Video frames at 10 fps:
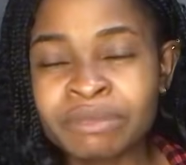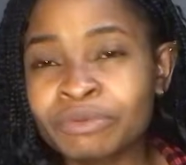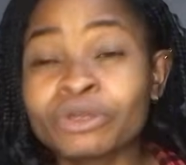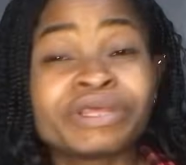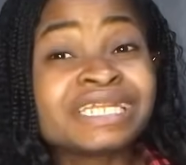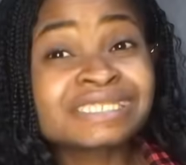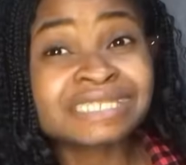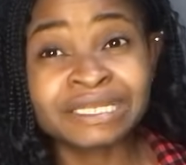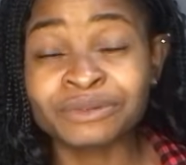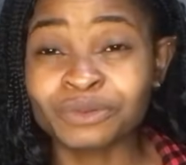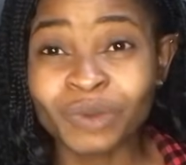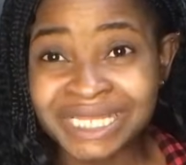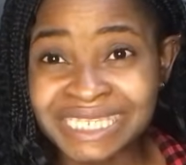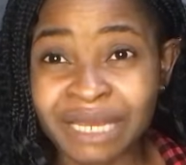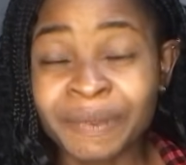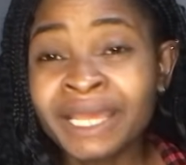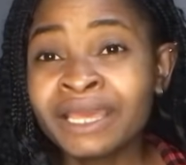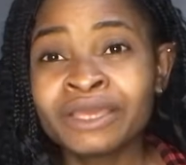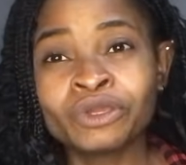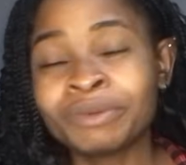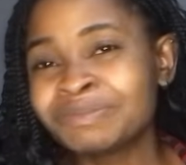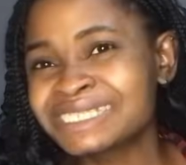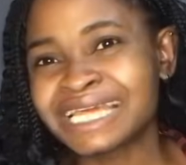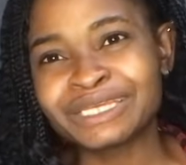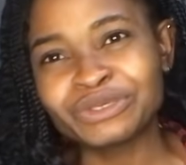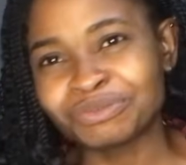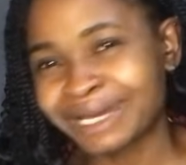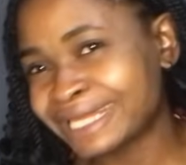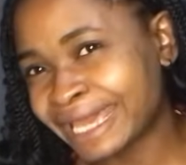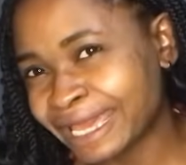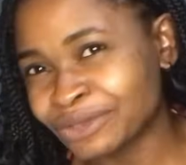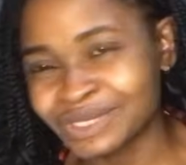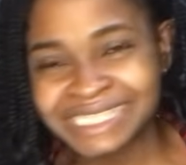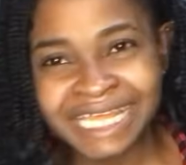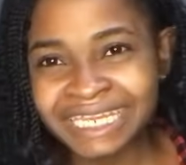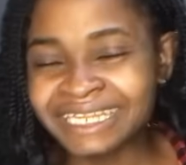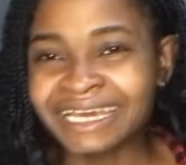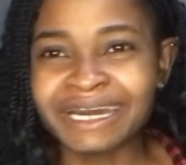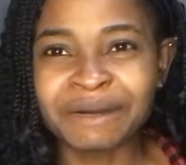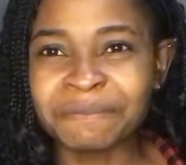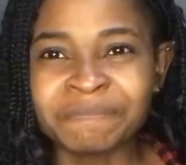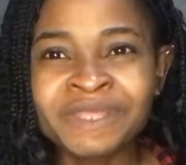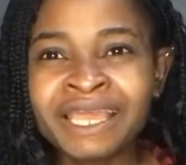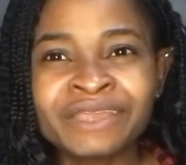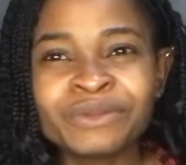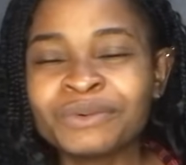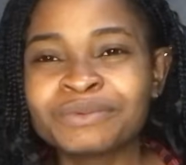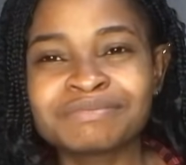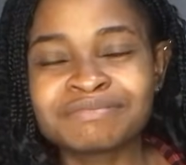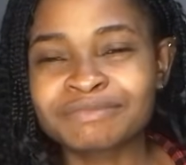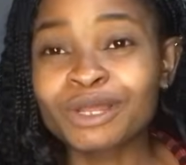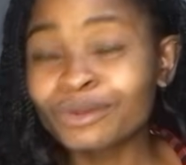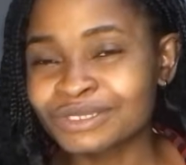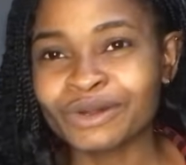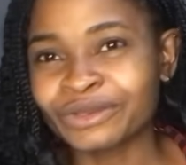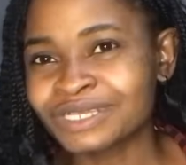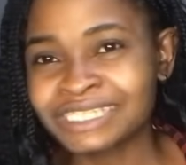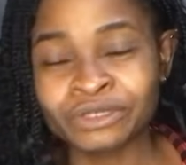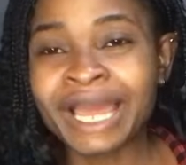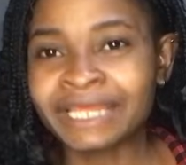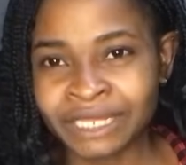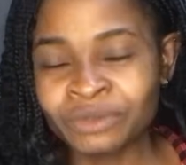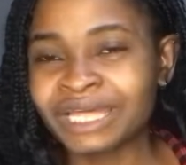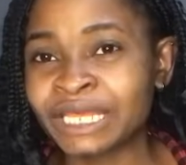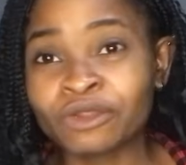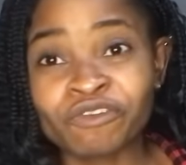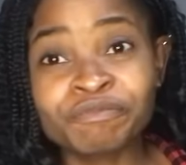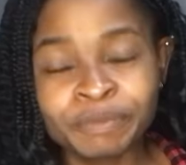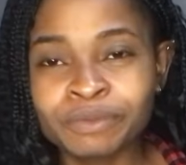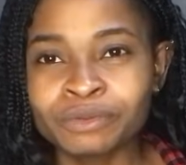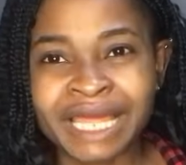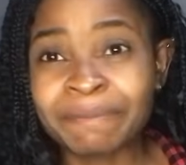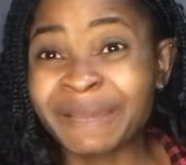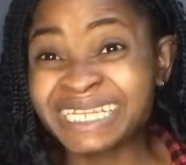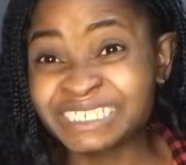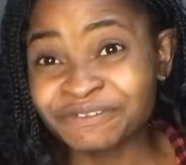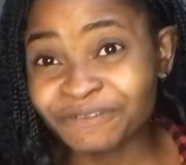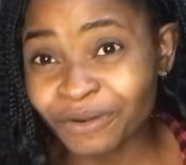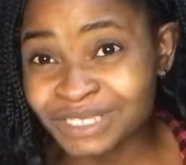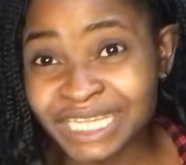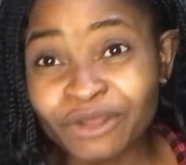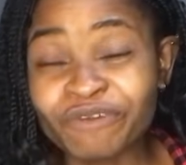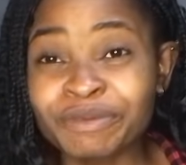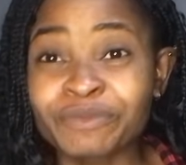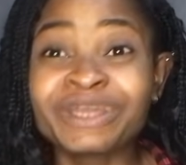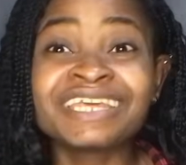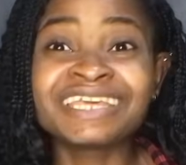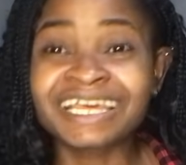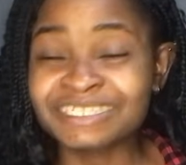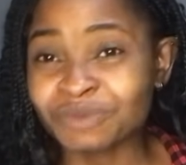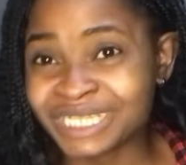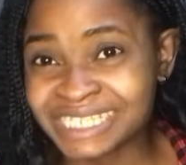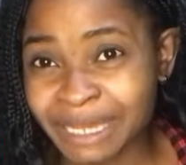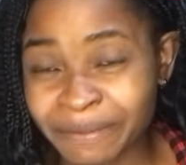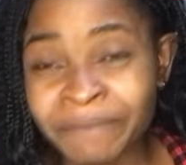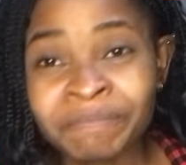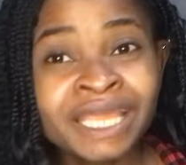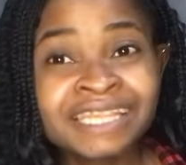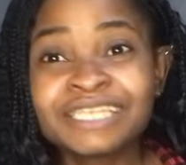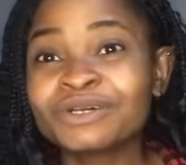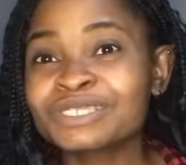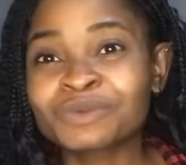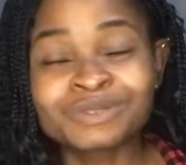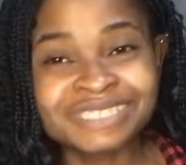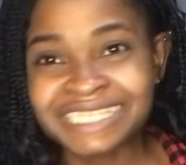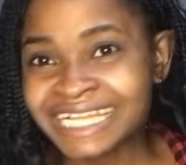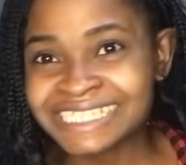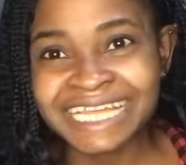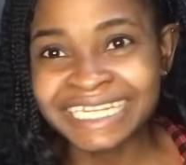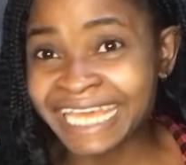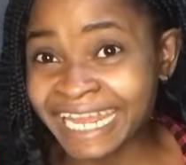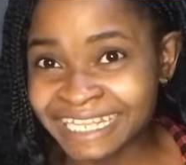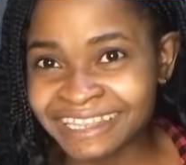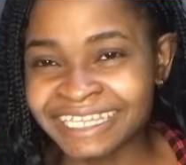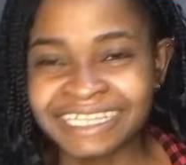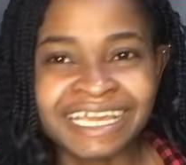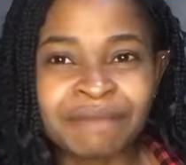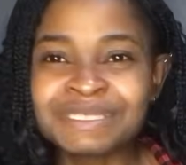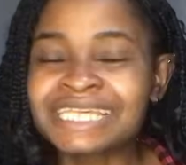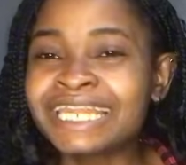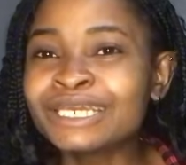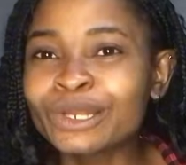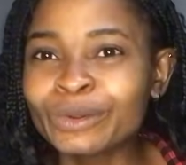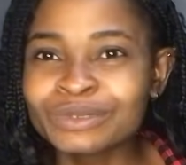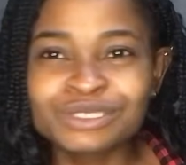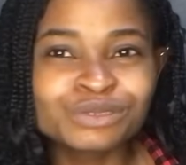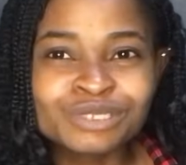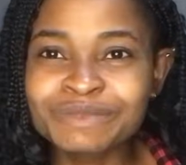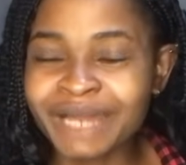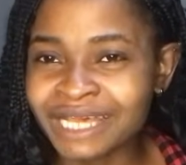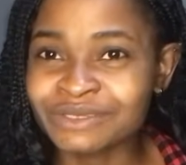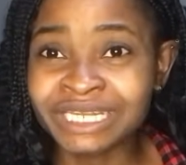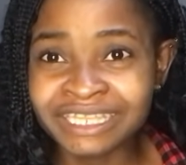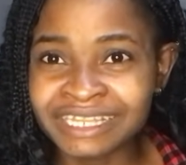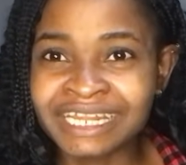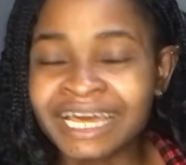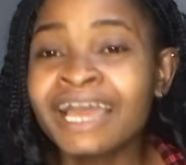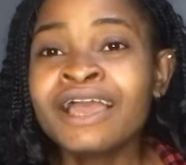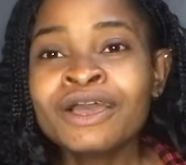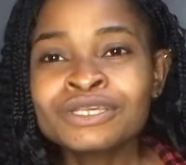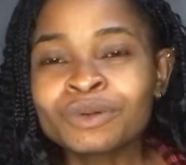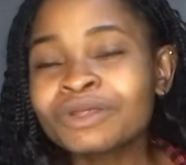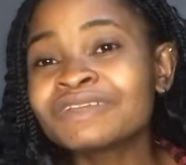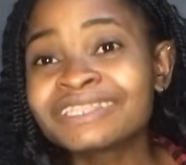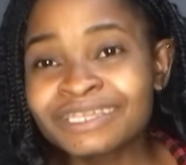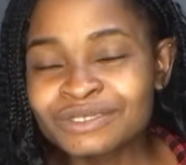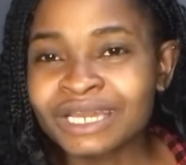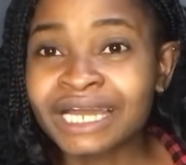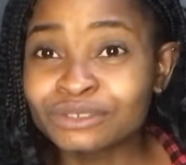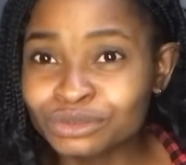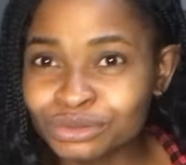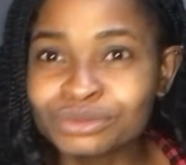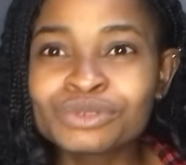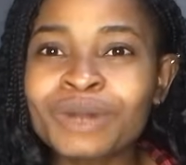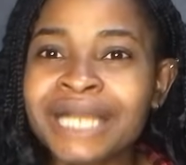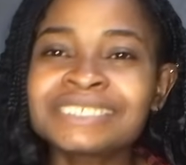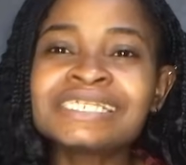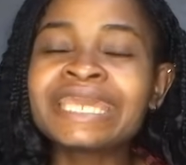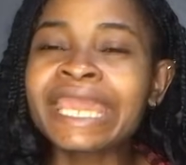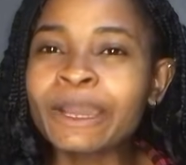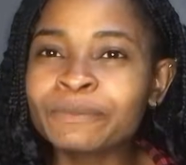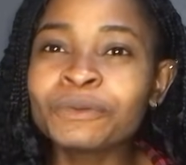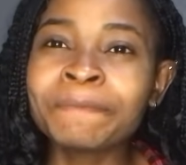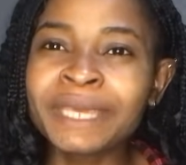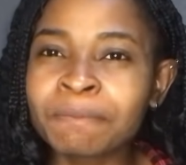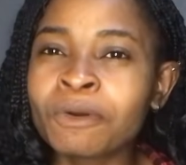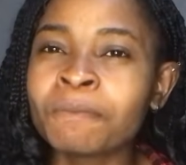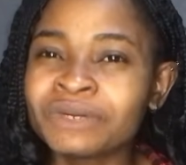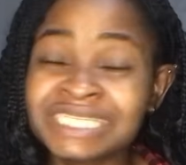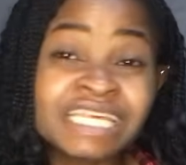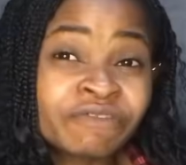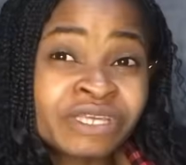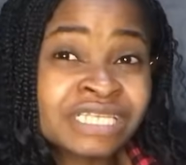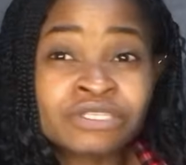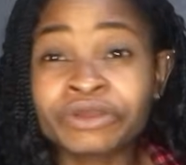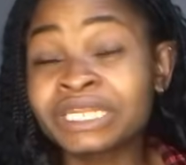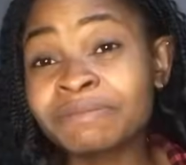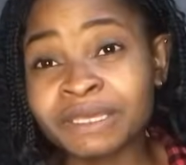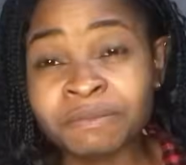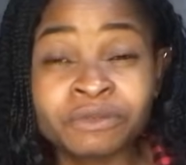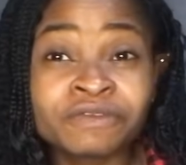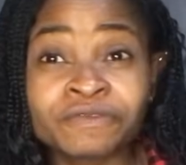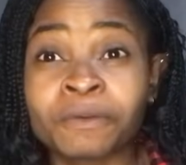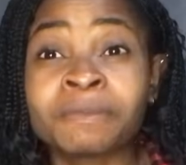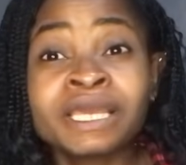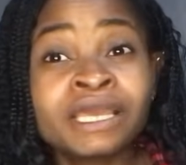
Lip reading: maybe you're already selling on WhatsApp, you're maybe selling human hair, you're selling you know, clothes, or you're, you know, I know that a lot of people, like by default, a lot of people, when they get WhatsApp, they just want to start selling anything. They can be selling clothes, shoes, bags, or anything like that. So one of the things you can do to actually help you make more money, say for instance, you're already making money from,